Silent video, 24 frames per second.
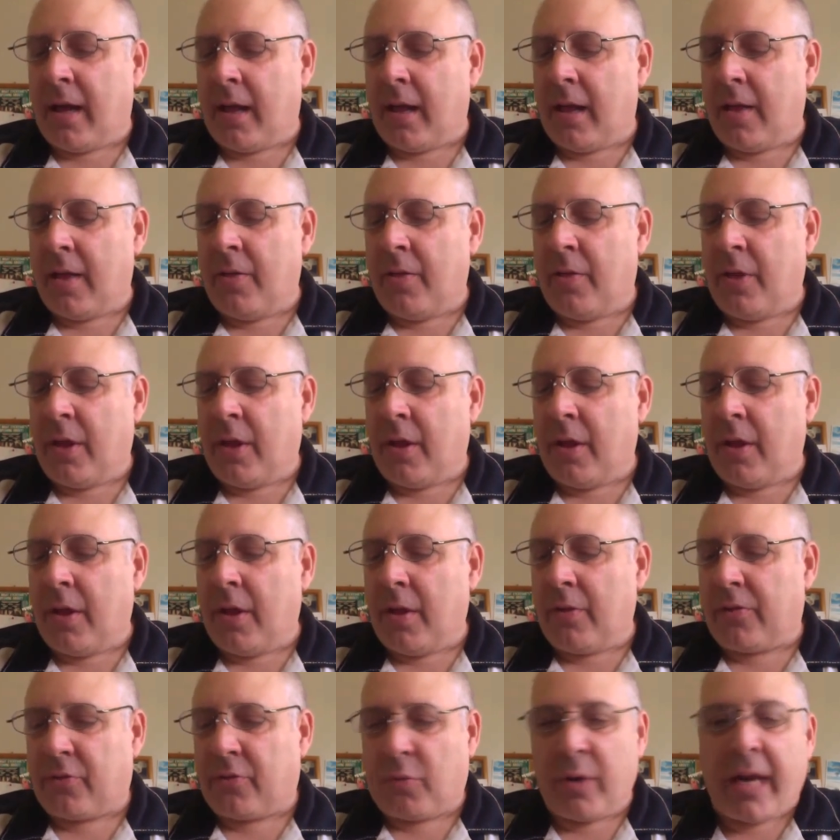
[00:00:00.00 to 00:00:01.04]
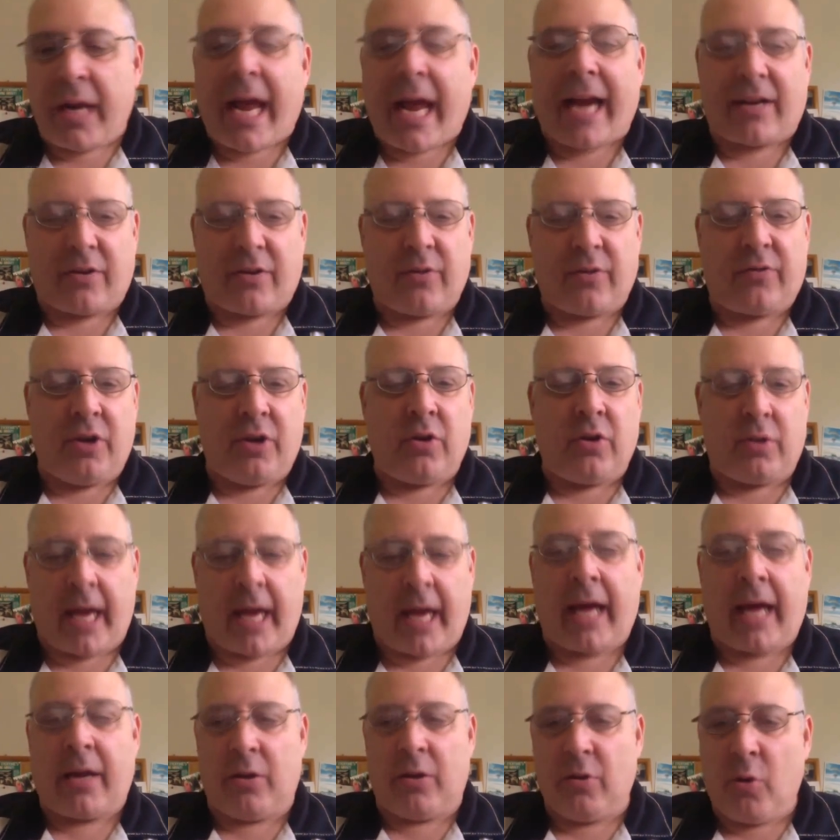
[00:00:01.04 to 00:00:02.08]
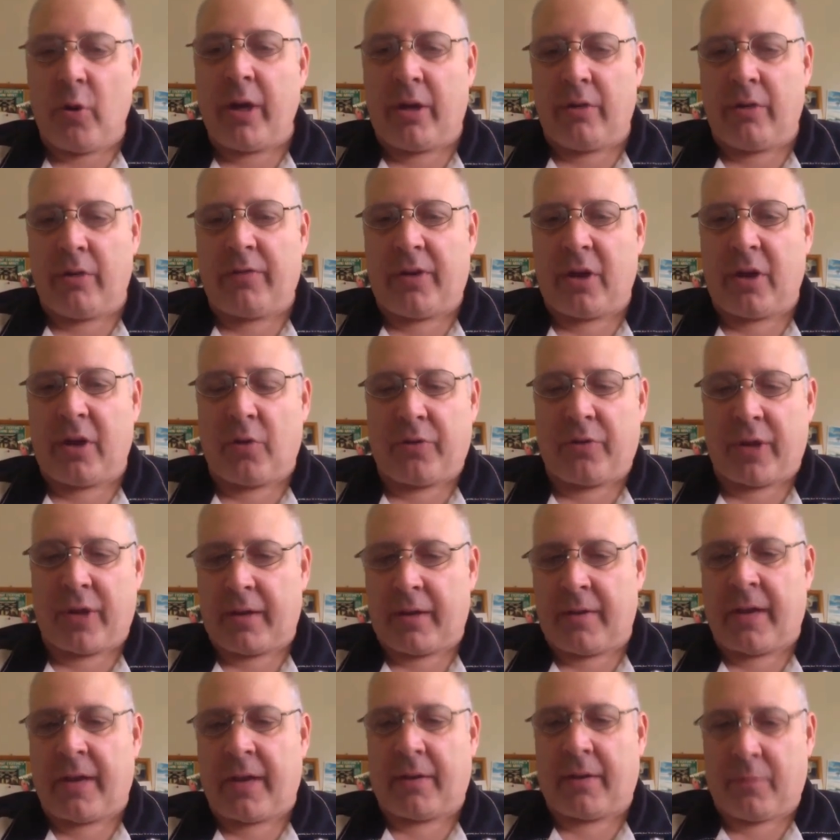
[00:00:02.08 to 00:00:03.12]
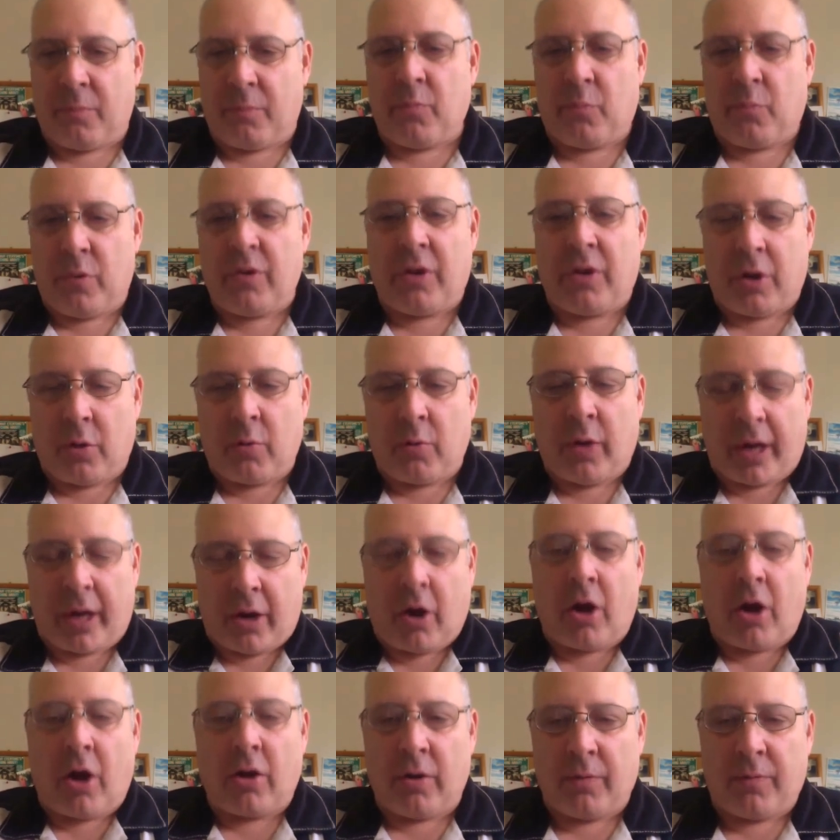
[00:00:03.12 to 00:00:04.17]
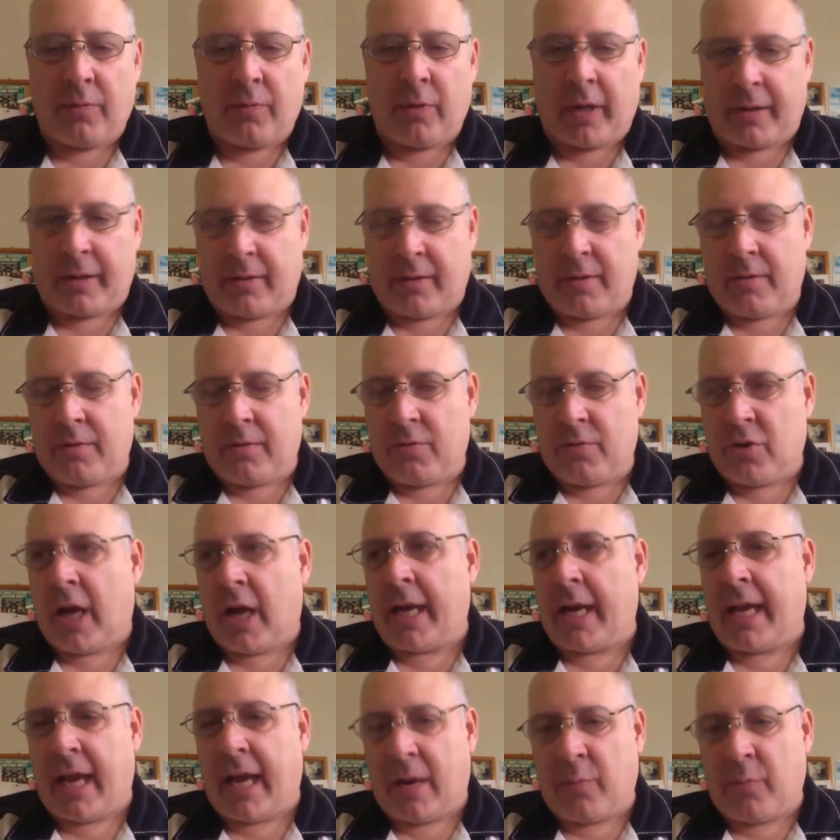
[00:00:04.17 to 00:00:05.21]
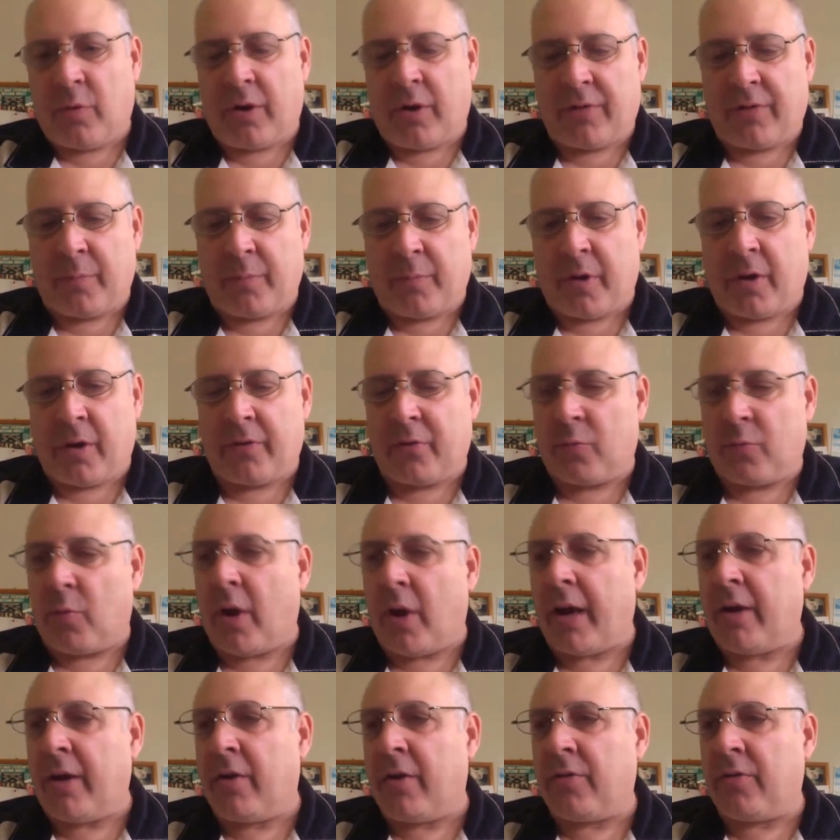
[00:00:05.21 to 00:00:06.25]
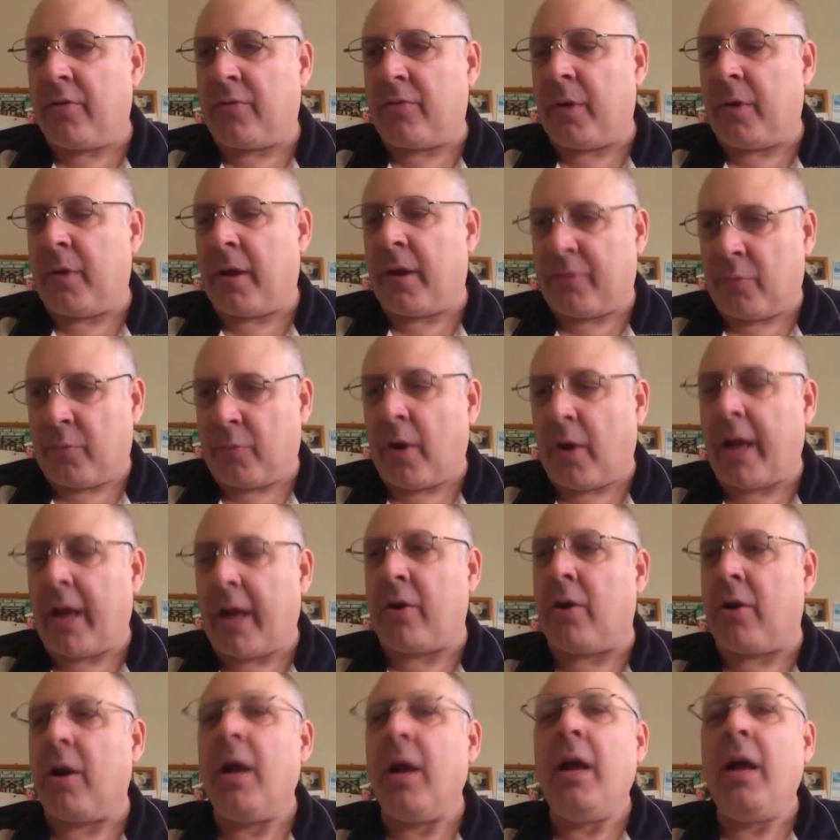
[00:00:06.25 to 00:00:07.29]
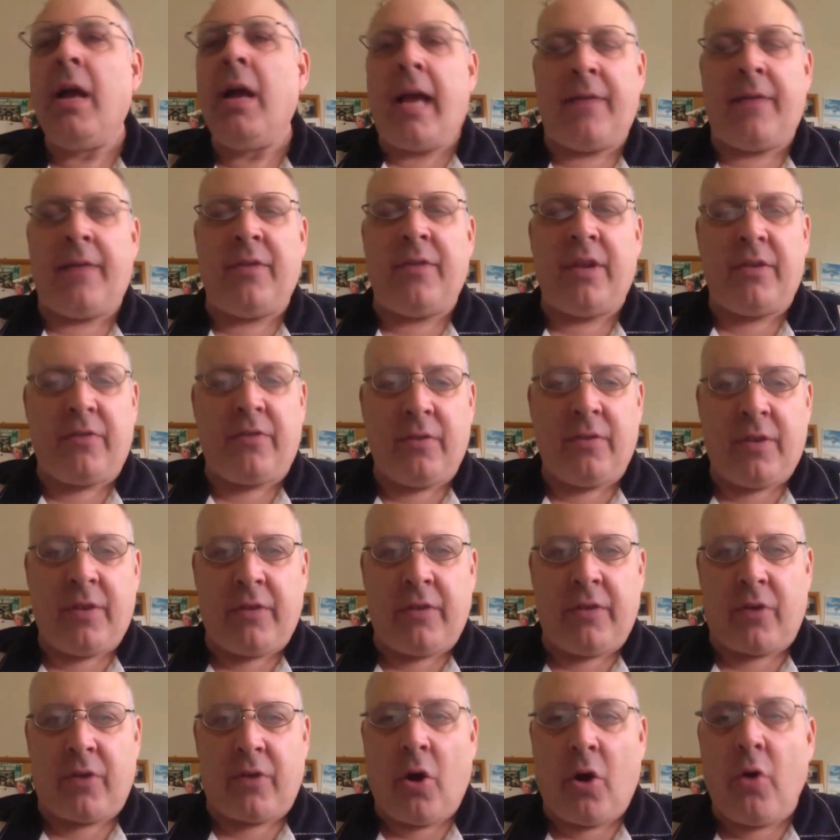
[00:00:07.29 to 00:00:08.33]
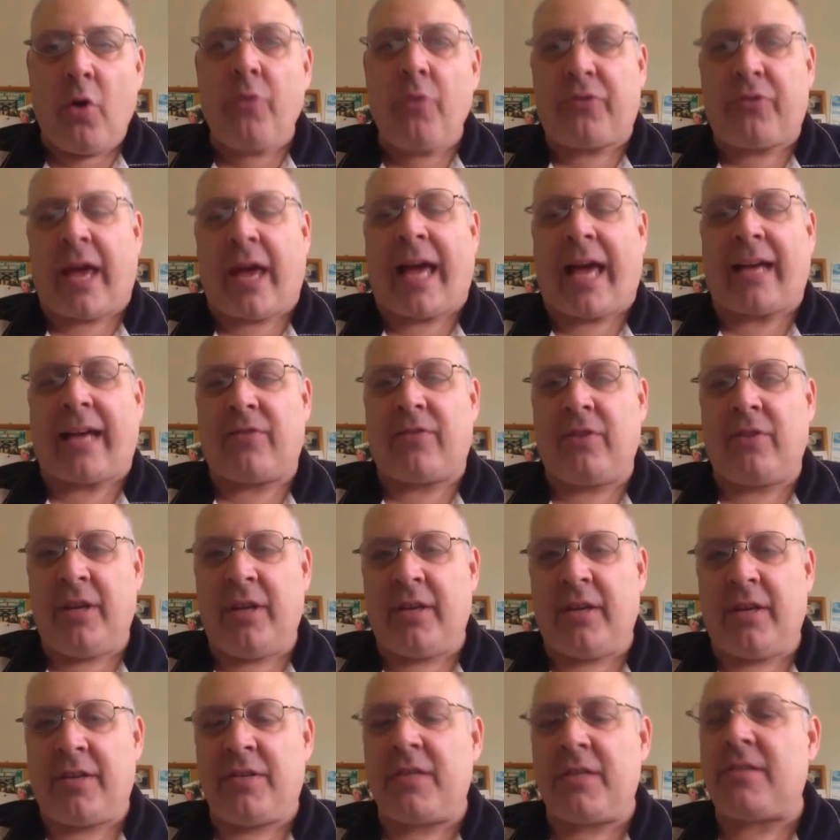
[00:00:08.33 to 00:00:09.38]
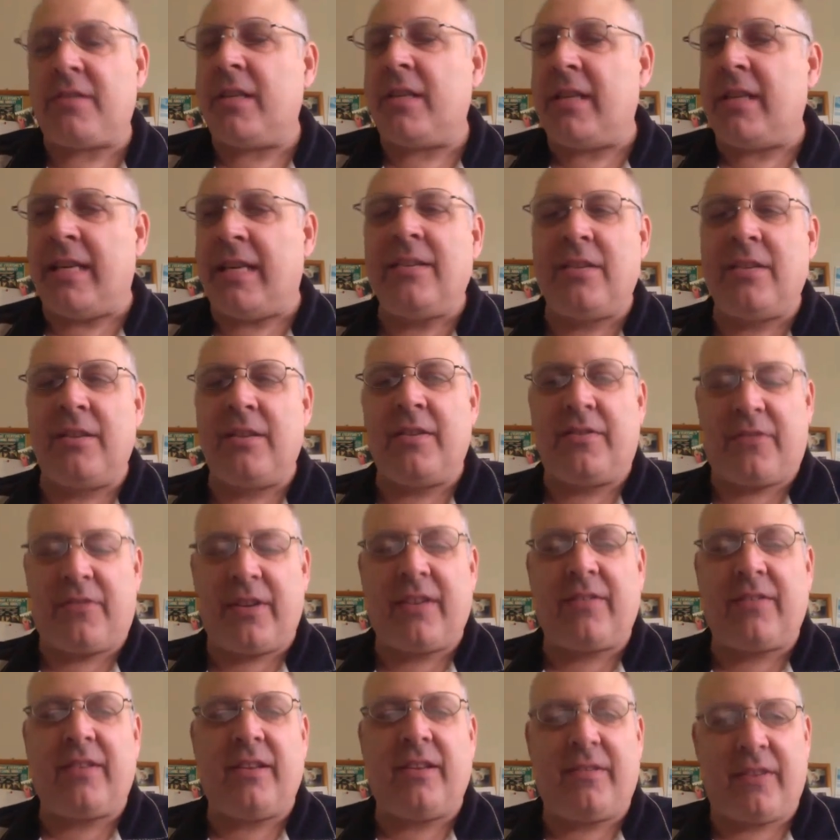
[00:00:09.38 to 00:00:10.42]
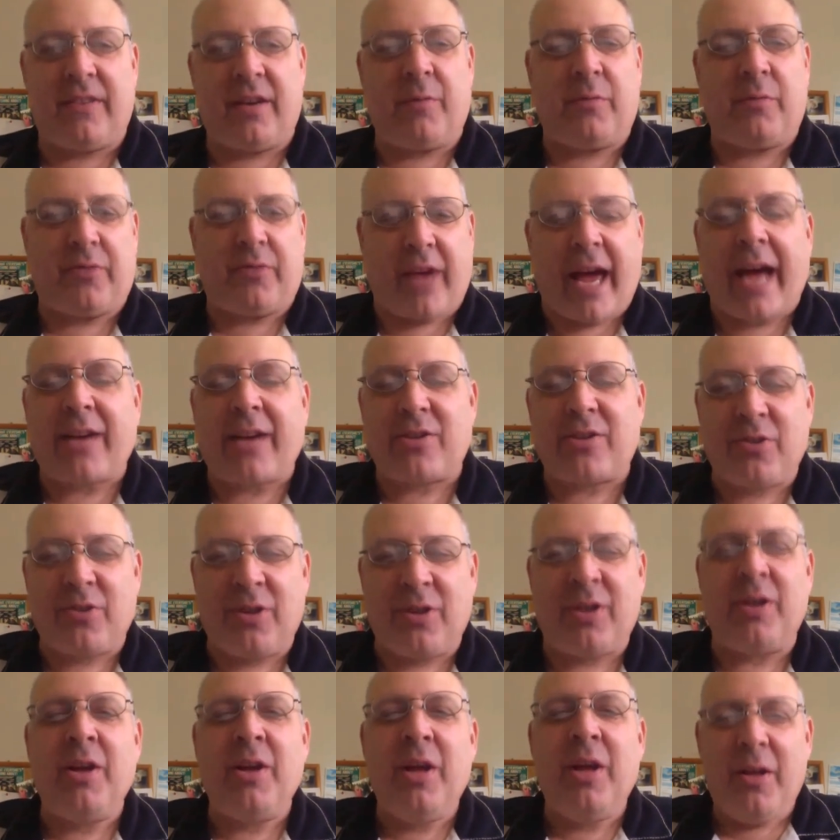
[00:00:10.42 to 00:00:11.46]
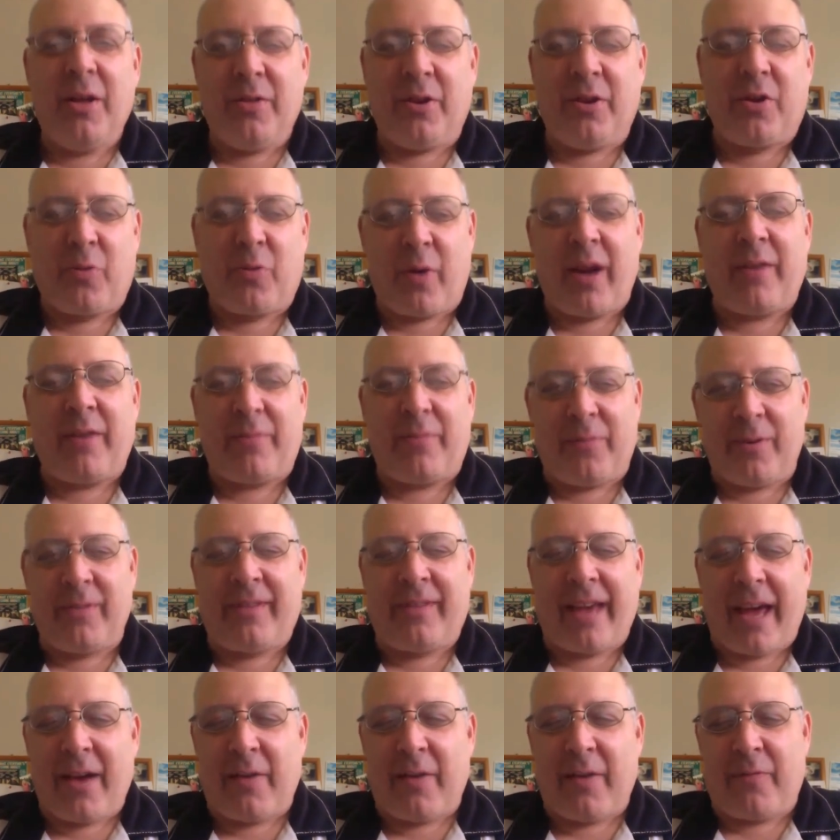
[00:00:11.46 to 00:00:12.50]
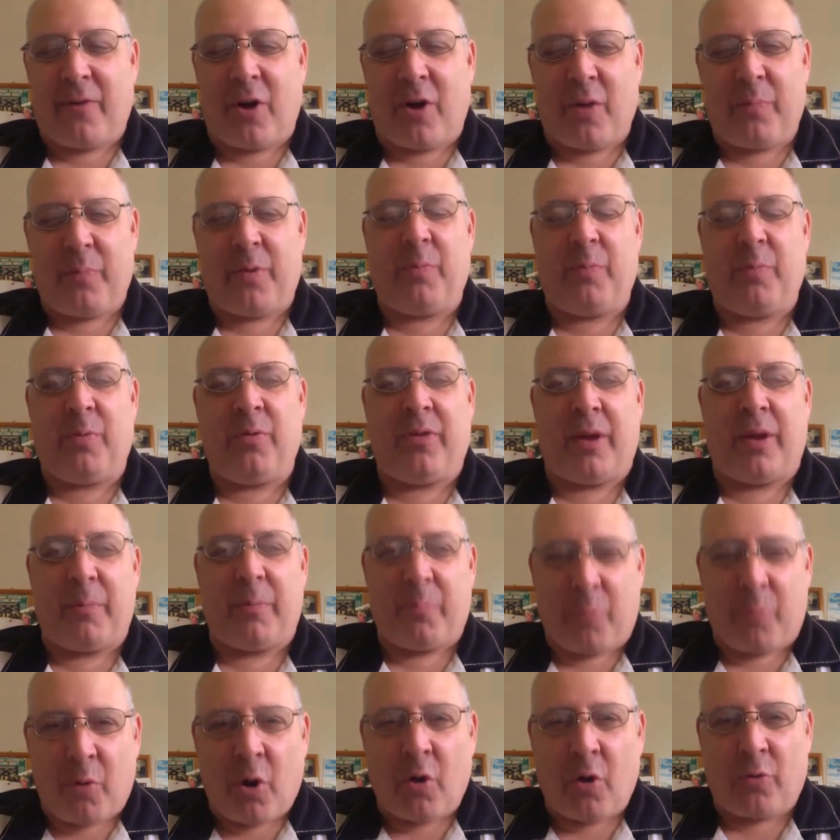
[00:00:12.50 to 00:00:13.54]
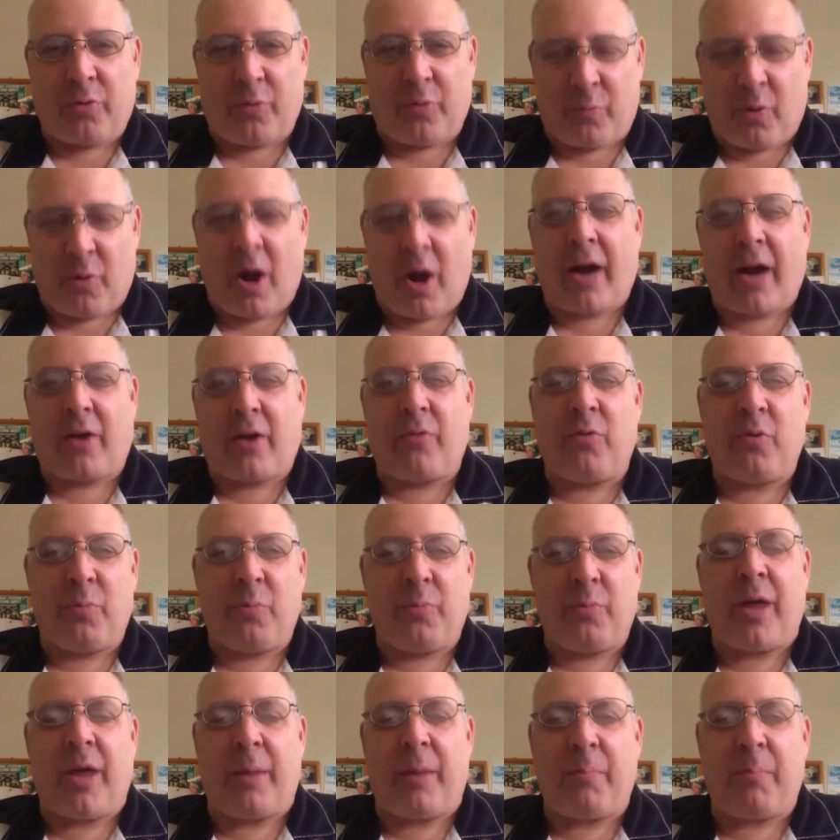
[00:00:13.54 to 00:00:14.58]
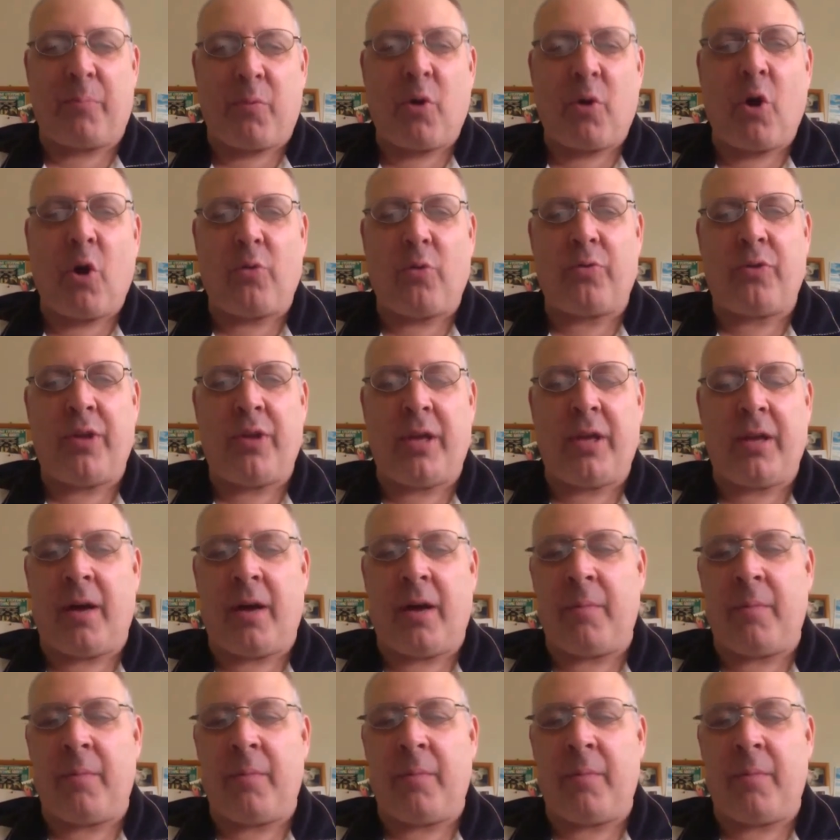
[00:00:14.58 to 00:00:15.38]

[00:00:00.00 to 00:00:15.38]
the Screen Actors Guild had a loyalty oath that you know, like Johnny had one as a writer, and these oaths actually existed into the 60s, and it was actually the Grateful Dead of all people that broke the rock group, that broke the